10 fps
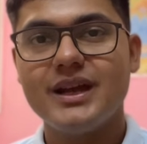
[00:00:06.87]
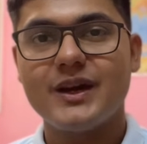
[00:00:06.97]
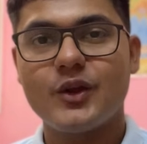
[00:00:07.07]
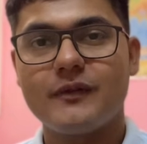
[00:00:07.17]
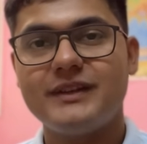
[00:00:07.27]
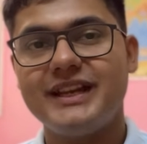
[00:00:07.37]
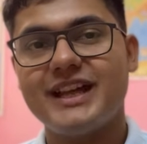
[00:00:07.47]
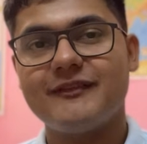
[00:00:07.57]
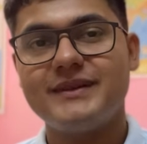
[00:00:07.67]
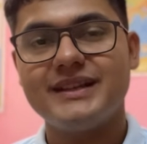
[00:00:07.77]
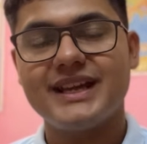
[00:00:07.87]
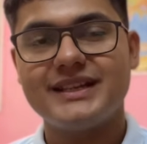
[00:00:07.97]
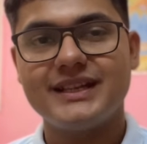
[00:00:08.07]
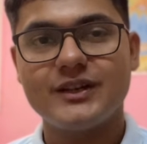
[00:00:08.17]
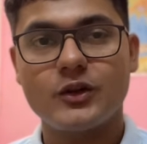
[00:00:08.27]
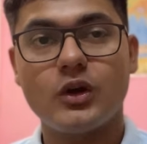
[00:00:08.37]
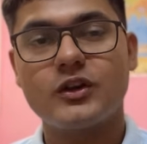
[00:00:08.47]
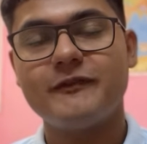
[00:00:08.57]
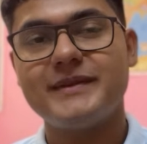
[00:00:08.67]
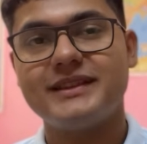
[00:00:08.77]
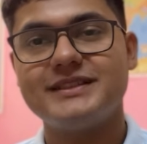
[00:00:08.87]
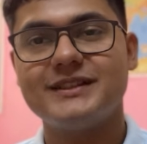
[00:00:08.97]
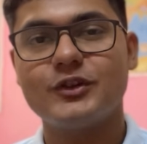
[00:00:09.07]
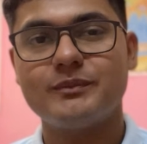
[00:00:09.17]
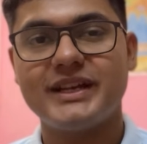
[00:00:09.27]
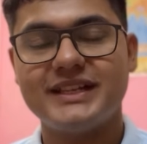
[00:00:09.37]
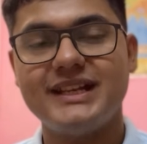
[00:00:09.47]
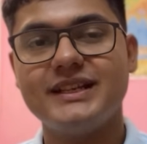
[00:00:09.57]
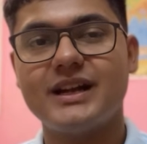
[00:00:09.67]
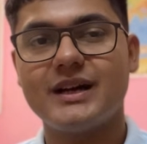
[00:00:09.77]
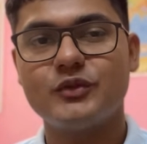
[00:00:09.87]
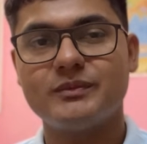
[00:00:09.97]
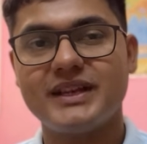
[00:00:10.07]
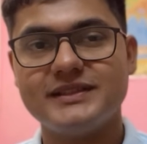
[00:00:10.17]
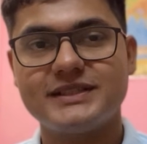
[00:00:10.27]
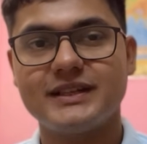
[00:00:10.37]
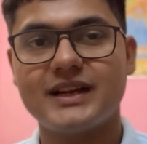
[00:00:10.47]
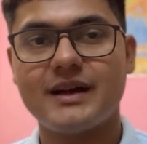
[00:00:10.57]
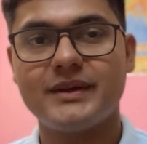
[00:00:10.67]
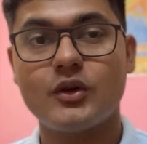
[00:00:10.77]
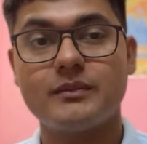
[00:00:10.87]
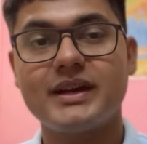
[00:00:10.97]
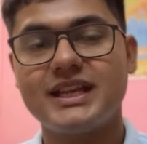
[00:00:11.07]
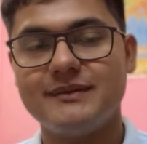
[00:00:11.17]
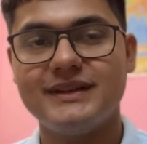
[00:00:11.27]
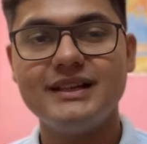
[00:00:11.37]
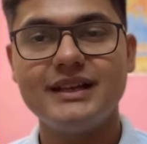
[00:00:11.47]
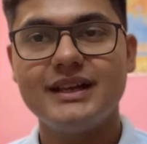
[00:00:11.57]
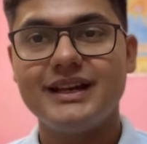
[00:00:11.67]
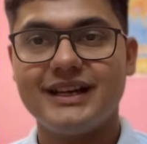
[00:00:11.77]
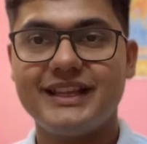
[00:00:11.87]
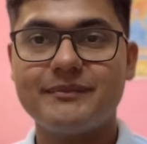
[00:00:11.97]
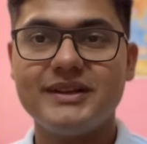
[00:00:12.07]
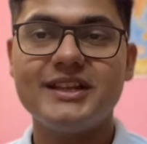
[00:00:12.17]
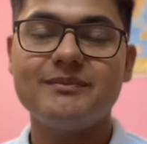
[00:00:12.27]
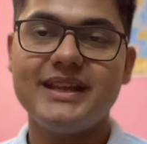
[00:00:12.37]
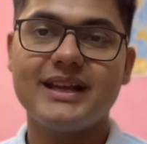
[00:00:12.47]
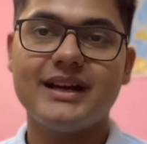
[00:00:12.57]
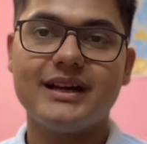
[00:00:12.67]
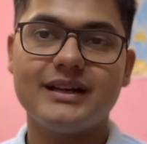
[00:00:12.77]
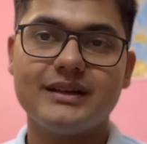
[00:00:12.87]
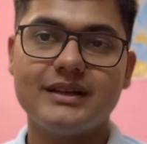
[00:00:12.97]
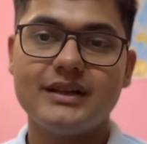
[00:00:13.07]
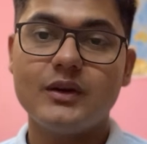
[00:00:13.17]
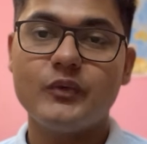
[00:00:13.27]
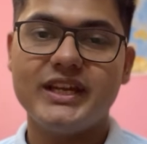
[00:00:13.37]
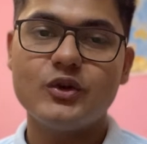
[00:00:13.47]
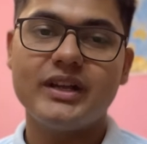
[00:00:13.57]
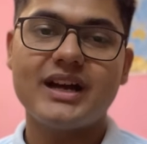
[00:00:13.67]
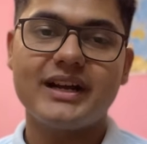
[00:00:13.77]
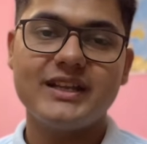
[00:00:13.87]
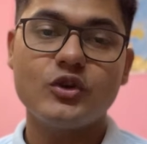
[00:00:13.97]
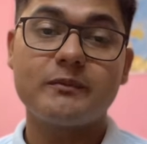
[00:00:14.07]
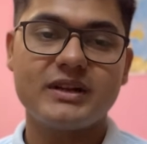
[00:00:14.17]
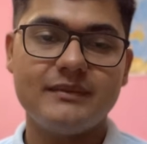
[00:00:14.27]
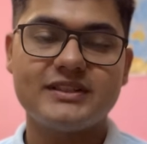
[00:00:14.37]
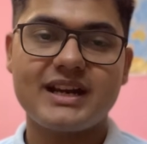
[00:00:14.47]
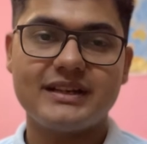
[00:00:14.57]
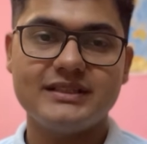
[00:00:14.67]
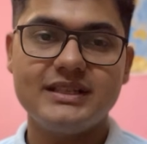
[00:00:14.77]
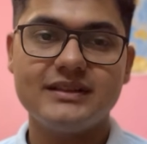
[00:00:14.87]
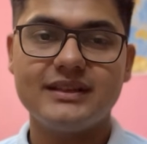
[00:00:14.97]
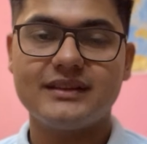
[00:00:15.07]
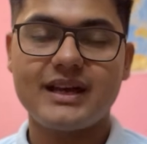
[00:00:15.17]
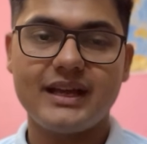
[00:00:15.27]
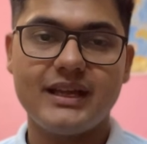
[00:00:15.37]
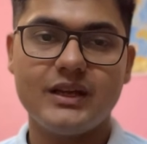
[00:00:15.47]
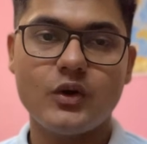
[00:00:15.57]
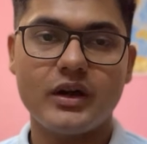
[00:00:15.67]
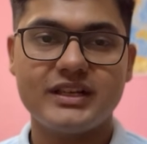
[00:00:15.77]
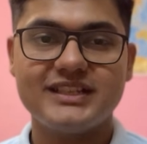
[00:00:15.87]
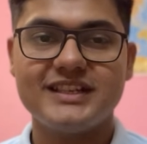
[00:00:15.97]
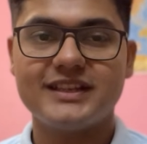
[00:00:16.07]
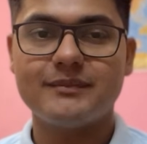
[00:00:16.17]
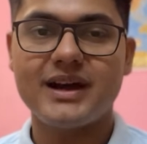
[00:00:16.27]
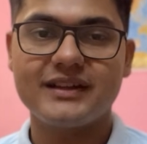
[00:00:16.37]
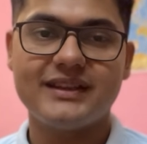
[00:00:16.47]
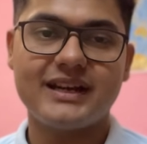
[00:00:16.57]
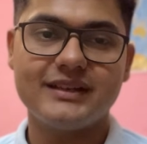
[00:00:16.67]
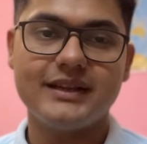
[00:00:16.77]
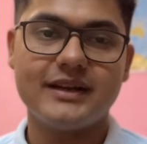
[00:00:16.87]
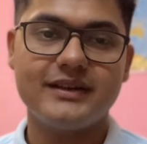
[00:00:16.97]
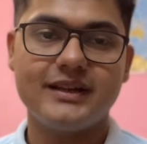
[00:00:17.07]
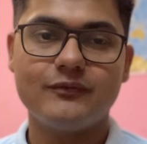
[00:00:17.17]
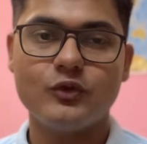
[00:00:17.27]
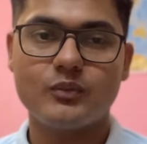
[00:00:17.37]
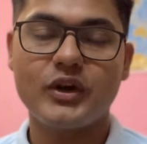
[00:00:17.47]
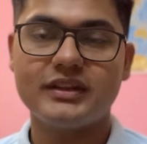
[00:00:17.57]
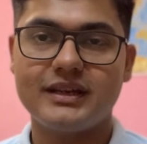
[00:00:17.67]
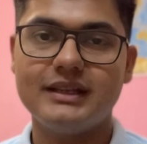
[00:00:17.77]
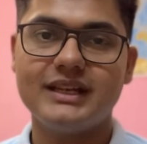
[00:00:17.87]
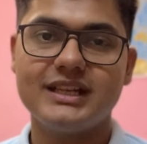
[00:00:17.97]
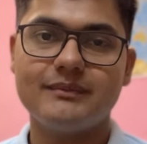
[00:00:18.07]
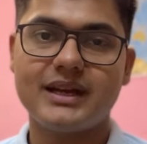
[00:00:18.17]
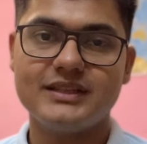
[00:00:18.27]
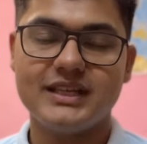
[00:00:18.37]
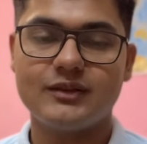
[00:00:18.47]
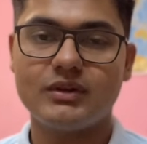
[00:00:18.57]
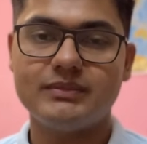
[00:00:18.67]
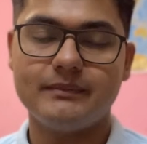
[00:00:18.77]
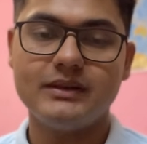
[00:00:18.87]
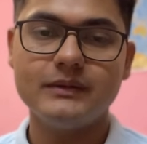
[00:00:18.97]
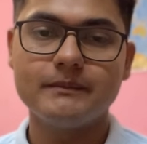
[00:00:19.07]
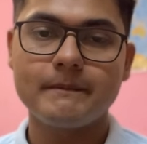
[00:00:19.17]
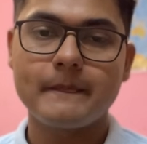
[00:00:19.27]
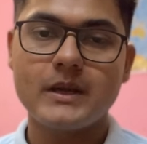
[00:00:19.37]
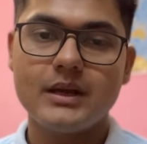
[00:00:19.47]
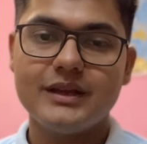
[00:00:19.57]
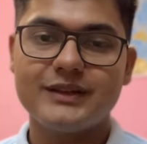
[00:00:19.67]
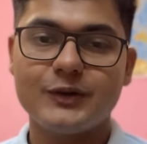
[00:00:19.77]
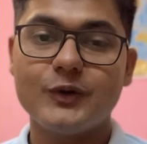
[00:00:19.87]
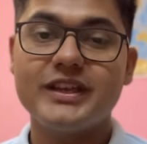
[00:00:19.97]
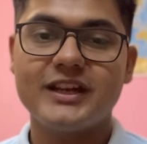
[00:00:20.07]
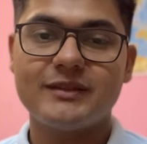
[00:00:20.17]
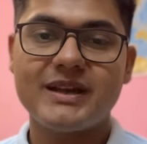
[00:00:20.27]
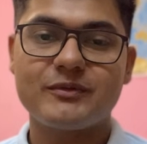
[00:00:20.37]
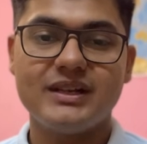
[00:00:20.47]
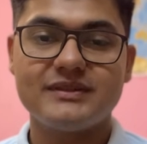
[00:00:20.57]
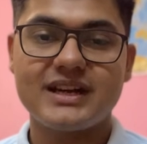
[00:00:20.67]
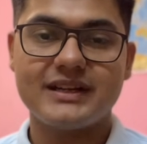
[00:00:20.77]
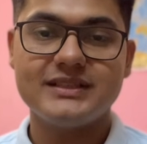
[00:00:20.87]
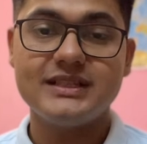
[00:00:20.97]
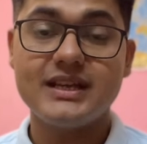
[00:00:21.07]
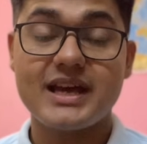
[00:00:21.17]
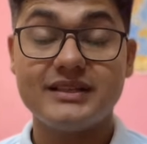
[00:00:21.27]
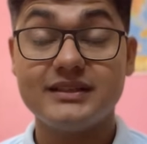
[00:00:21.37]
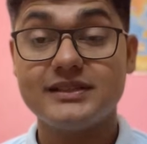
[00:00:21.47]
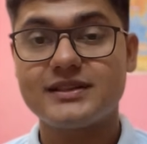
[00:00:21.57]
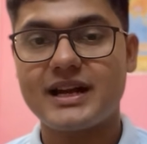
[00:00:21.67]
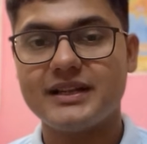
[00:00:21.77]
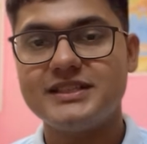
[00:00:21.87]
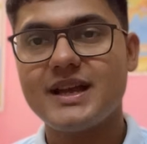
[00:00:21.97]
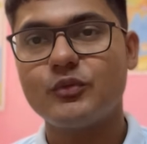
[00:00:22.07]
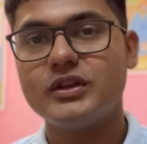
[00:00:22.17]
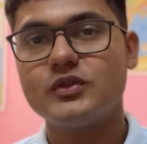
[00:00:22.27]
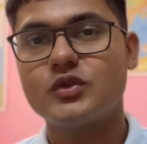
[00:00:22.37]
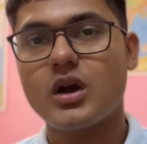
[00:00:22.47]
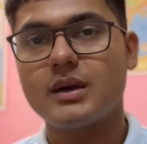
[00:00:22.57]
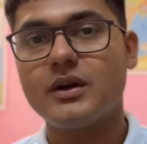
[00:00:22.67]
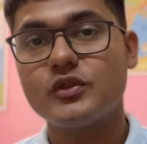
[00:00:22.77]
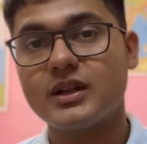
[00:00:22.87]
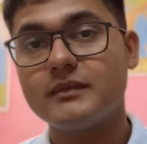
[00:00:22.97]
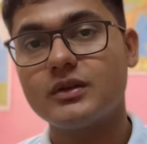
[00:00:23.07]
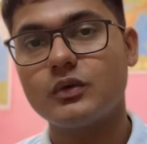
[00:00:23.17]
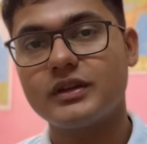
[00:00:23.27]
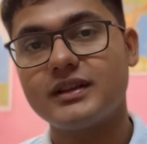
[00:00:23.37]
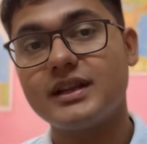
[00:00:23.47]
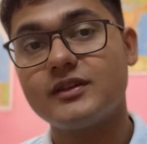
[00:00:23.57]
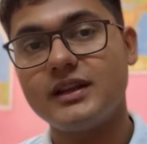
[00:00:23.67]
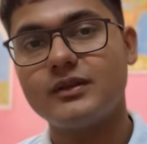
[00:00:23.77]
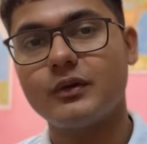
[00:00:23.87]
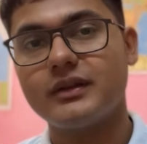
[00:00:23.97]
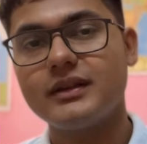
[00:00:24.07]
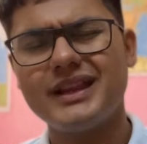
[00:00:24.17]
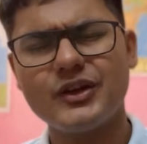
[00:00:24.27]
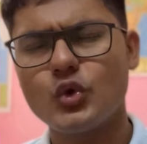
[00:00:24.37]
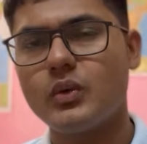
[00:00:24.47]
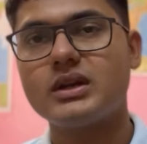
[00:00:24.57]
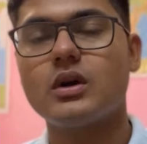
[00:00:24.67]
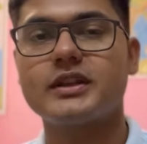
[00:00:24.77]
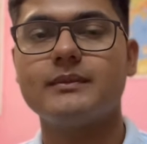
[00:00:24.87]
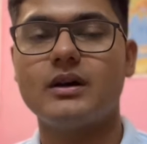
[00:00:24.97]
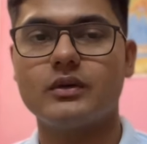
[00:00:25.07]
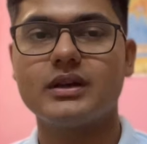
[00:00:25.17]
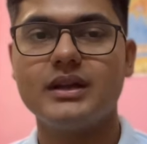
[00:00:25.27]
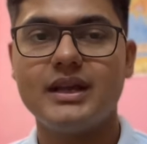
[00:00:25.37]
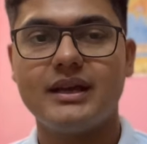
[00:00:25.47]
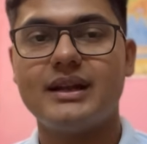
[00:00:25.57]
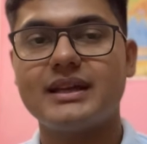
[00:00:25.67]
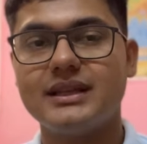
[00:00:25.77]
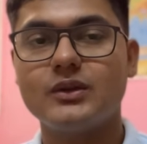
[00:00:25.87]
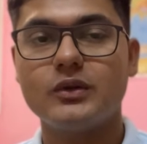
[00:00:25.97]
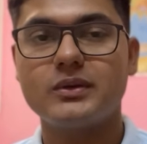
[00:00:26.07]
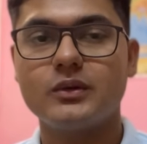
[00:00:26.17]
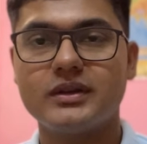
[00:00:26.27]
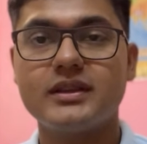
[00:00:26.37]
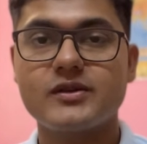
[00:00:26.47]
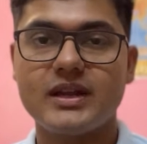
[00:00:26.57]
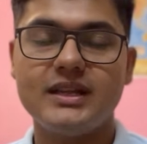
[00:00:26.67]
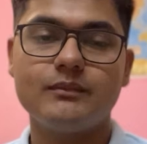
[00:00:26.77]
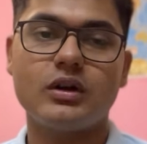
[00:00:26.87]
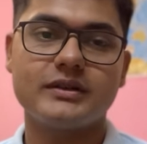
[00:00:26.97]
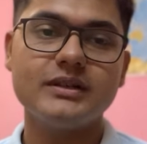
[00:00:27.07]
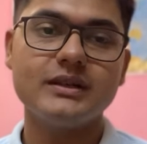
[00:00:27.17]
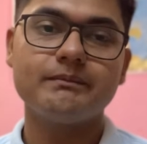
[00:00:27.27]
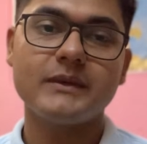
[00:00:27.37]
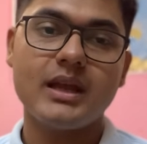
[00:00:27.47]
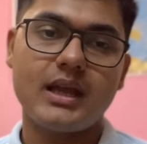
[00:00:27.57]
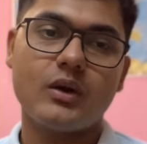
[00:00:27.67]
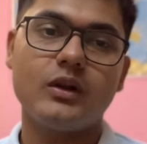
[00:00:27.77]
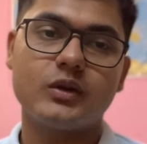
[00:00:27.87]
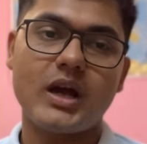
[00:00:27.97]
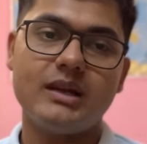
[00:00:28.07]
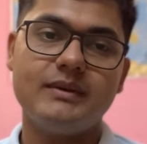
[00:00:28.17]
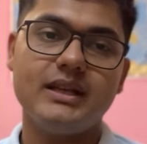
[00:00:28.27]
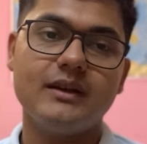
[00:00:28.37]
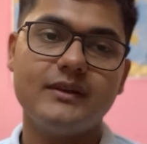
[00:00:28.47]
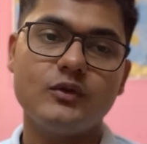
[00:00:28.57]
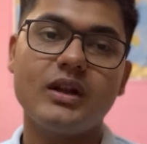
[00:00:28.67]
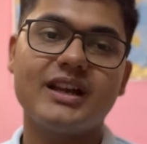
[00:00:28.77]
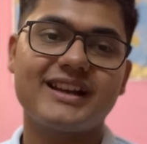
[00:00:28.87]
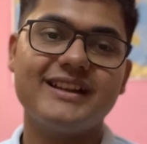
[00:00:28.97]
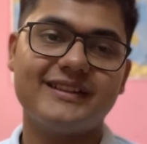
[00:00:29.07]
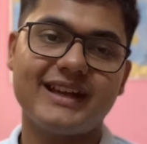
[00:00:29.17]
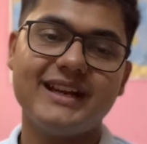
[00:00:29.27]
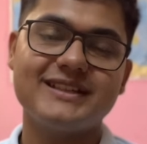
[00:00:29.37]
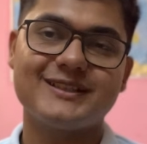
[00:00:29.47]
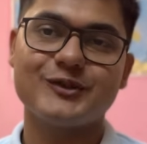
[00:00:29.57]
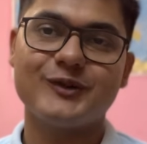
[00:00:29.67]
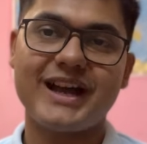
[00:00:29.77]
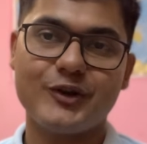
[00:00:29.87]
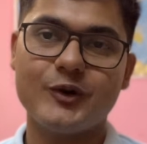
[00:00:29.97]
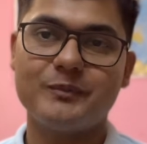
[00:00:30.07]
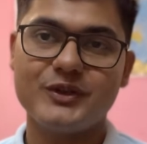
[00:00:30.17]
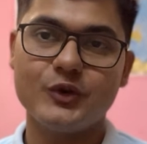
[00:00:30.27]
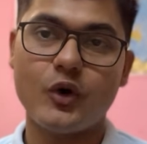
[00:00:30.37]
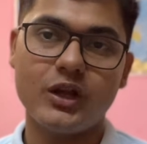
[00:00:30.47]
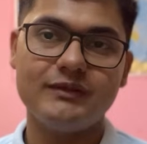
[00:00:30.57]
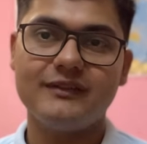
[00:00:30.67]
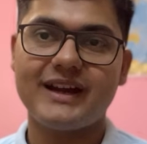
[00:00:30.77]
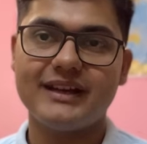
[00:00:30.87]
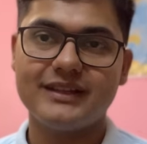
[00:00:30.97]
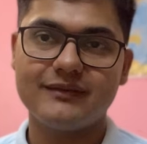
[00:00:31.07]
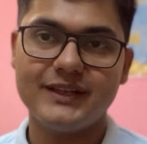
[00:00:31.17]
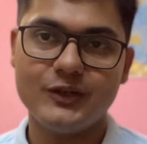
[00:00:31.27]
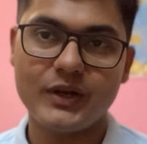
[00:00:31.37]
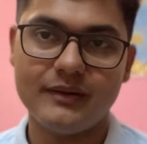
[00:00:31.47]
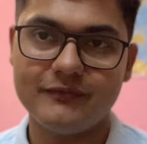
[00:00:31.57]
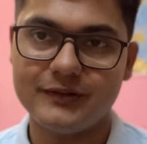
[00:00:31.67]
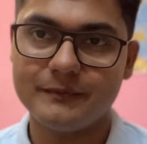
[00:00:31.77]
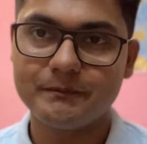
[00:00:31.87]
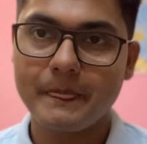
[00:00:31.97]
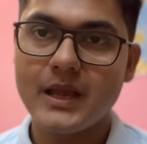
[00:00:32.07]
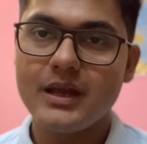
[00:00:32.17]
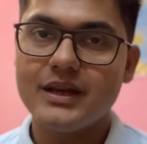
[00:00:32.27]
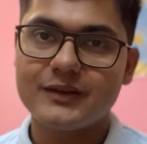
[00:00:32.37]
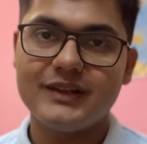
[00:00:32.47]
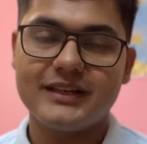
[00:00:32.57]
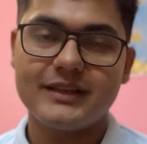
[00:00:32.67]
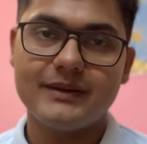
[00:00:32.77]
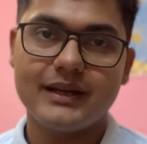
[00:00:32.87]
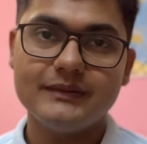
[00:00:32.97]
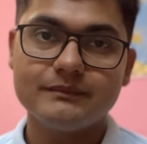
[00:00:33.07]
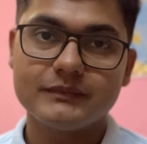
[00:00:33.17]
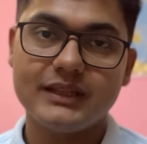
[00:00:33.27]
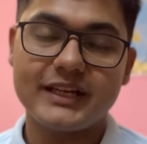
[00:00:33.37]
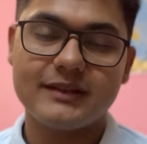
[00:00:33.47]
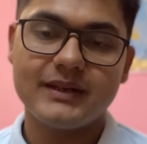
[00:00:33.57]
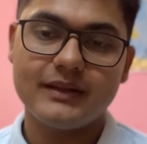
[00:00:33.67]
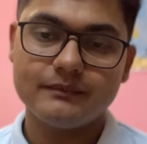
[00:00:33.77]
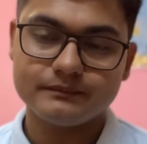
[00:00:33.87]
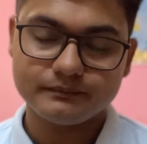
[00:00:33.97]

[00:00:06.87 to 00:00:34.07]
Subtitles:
Now of late I've been getting a lot of messages on my Telegram, on my Instagram and on my email that please make a video regarding your prelim strategy since I got decent marks, that is 104.38 in my GS1 paper. So here is my prelim strategy, and in this strategy I'm going to talk about some sources and resources that no one talks about, and I think those sources are really important, and also I'll be giving you a little insights, so I hope you all will find this video helpful. So let us begin.